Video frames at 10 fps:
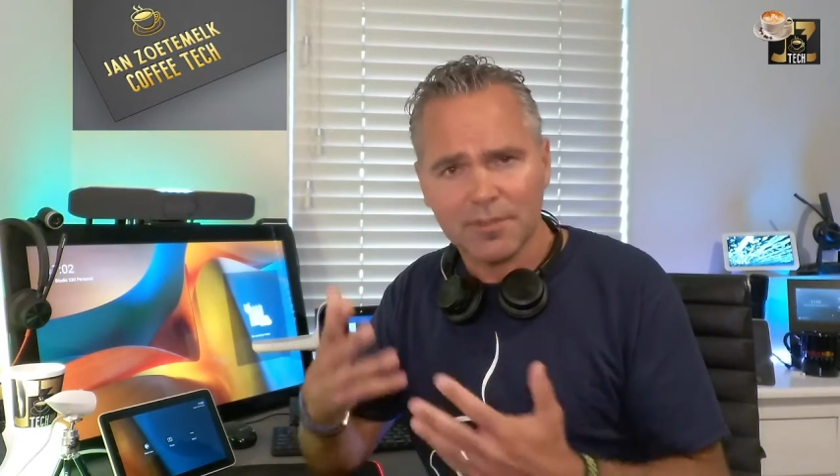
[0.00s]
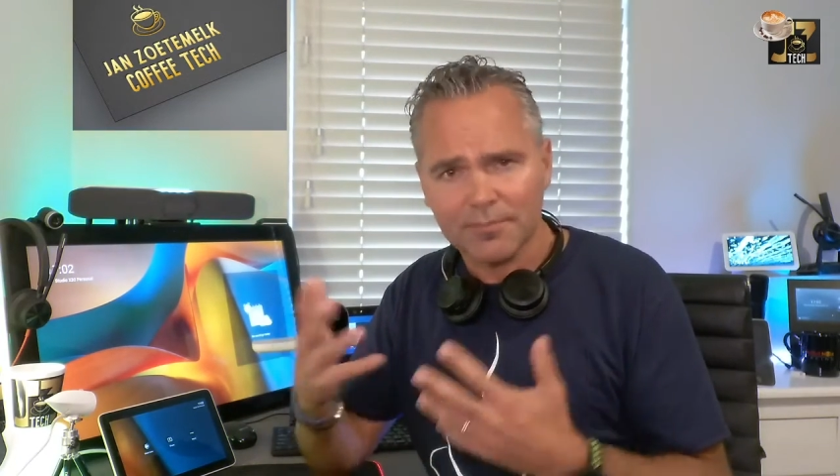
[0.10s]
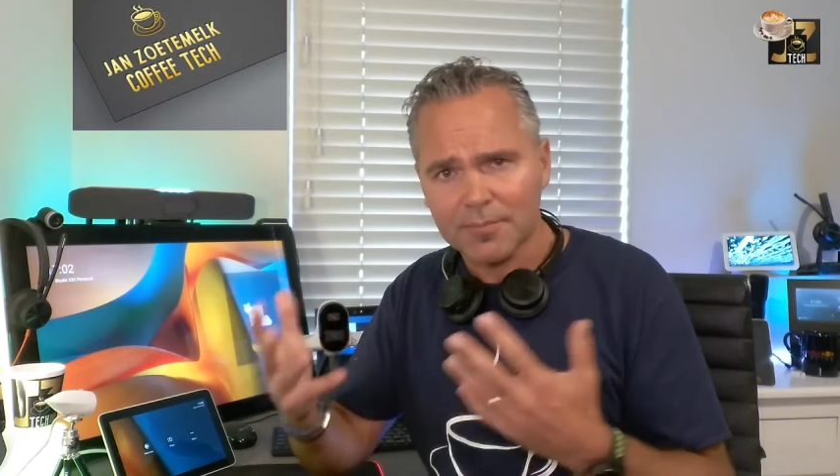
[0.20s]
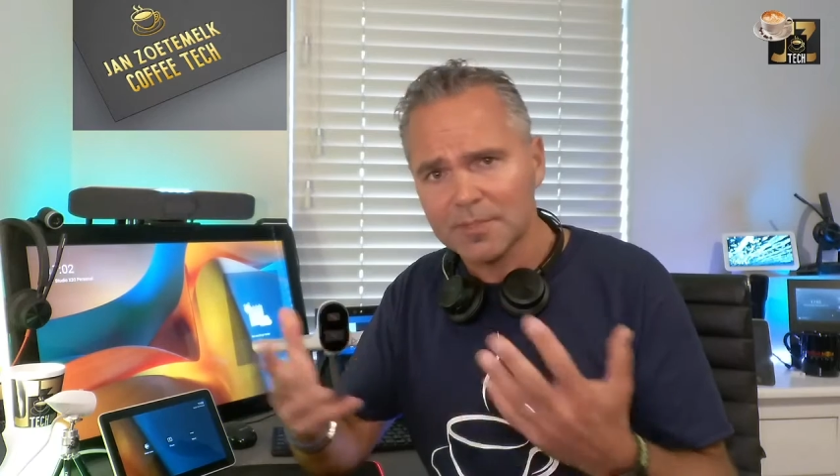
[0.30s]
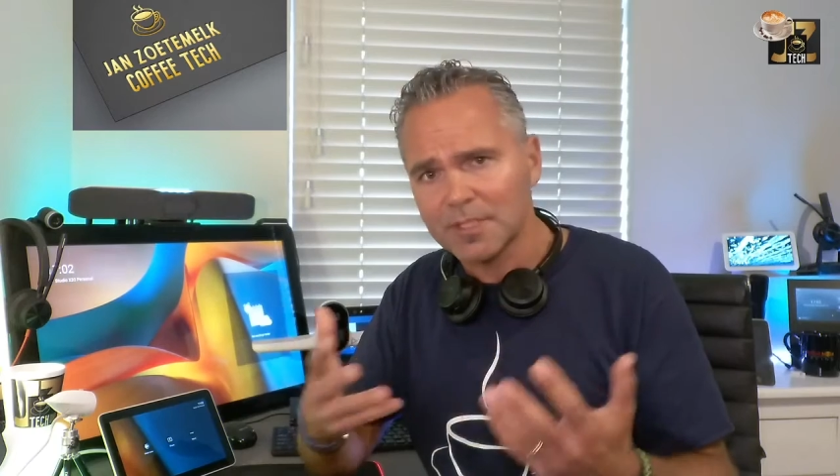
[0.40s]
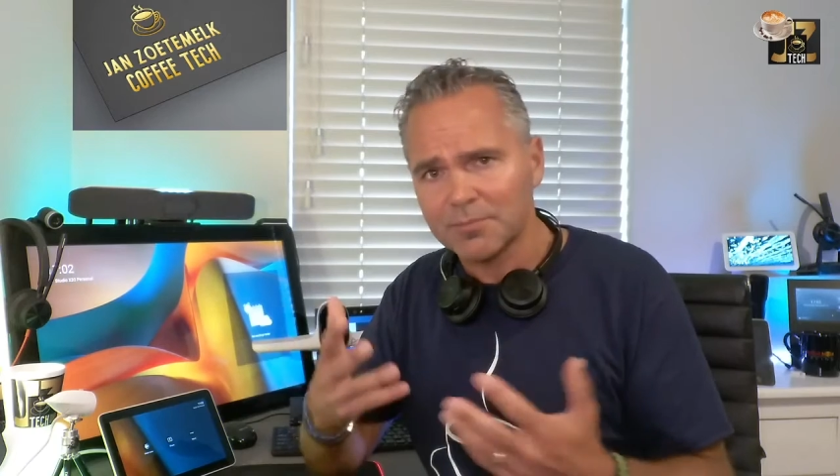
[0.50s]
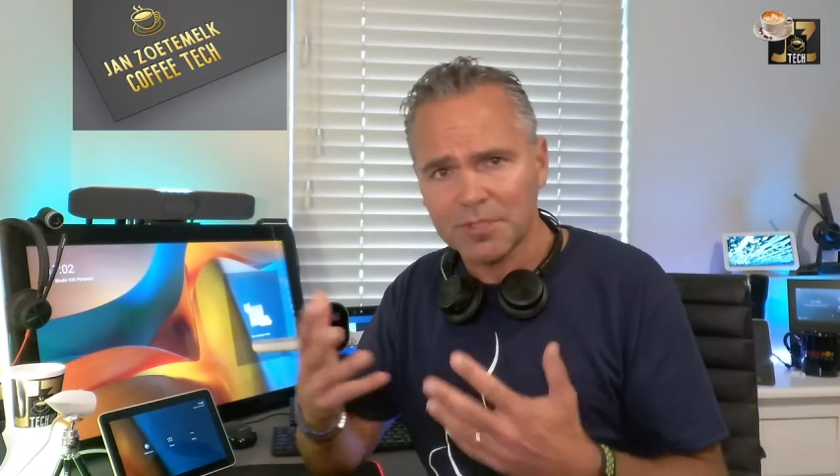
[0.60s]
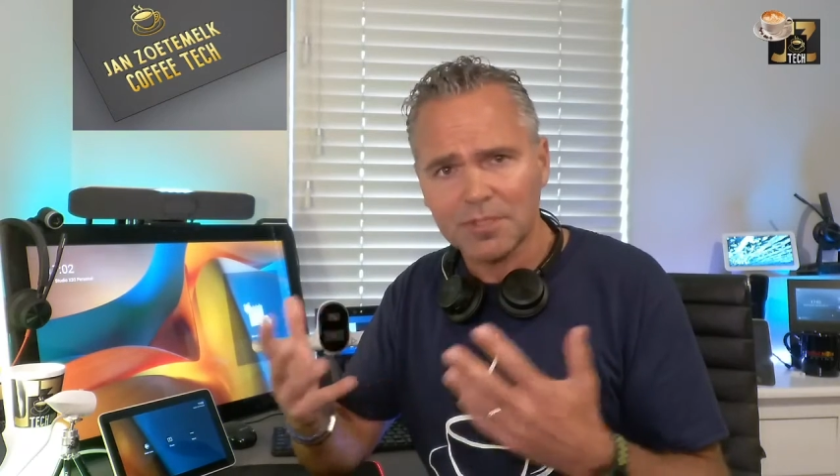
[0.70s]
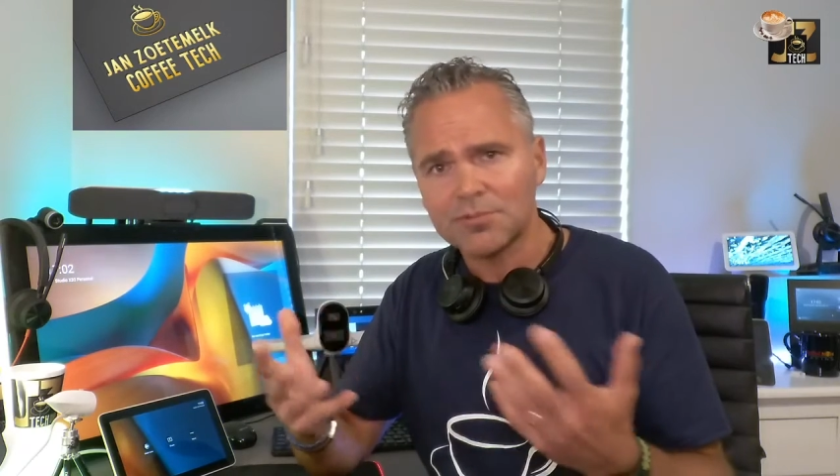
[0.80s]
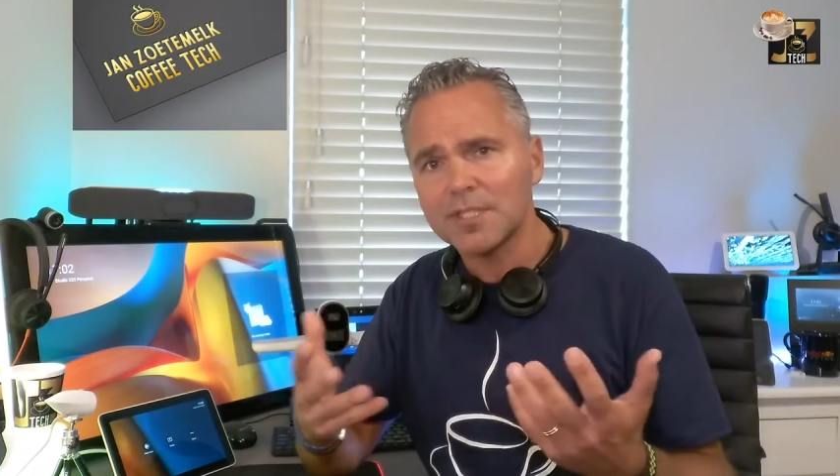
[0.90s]
some
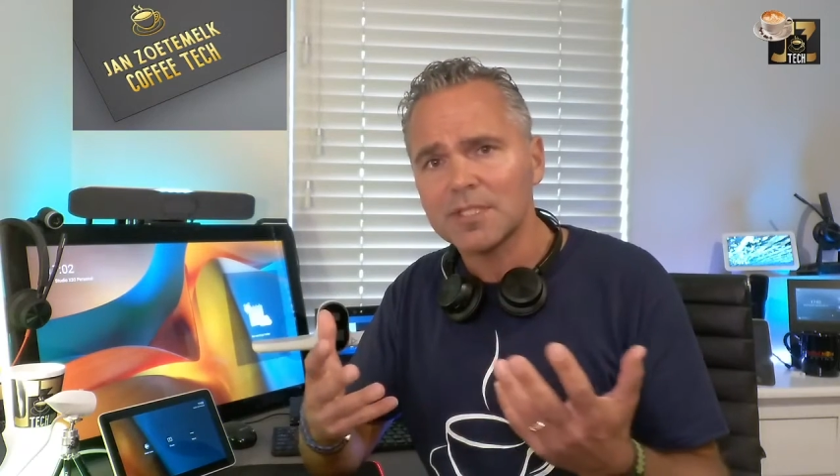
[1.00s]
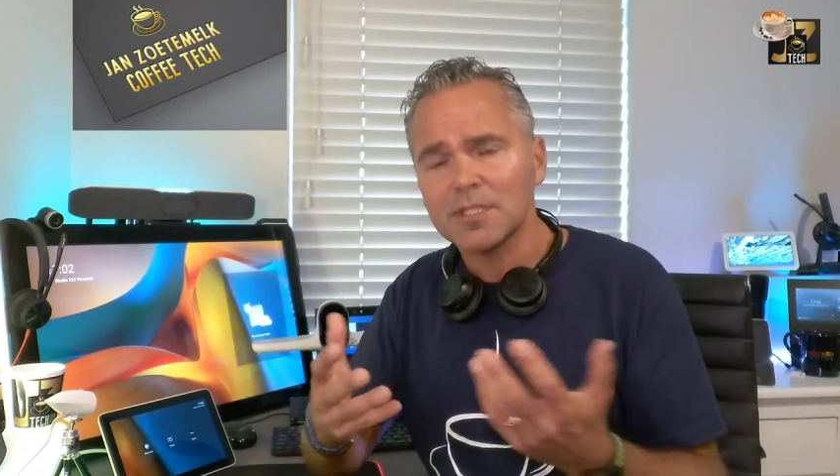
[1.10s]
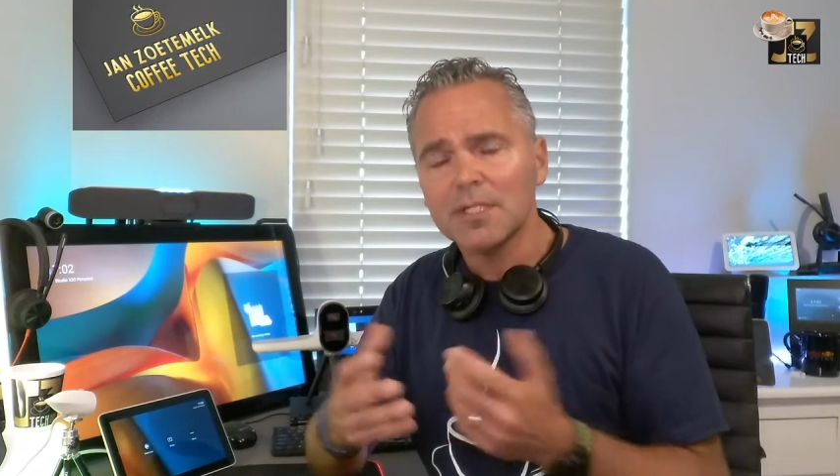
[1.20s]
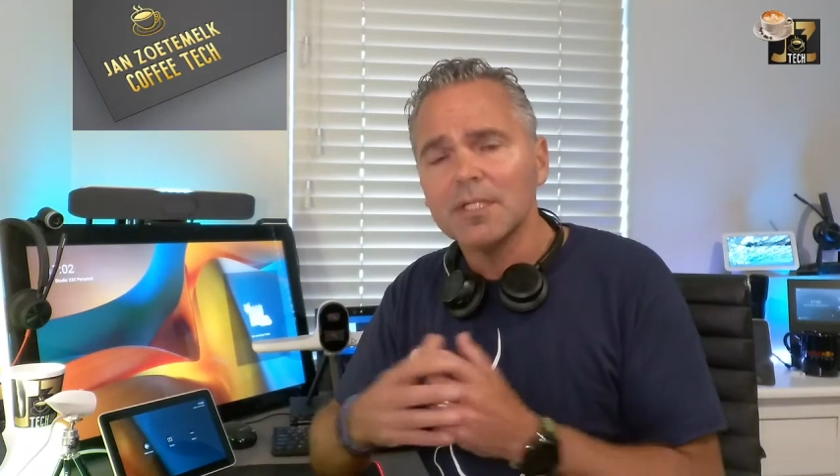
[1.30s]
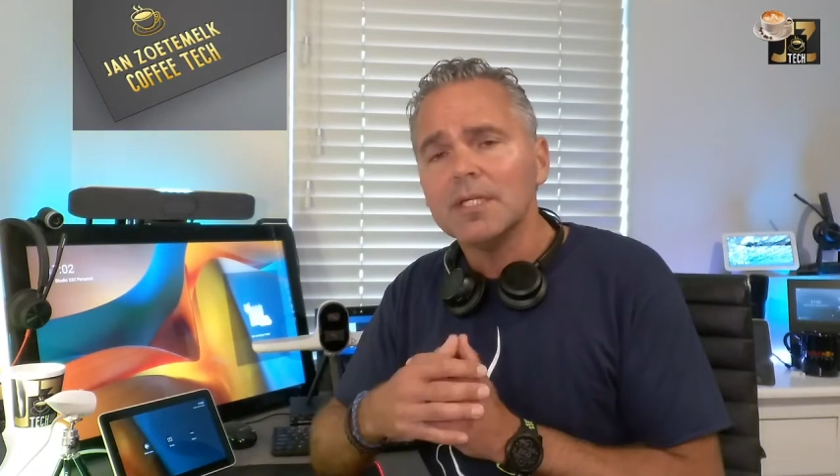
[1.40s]
tips and tricks.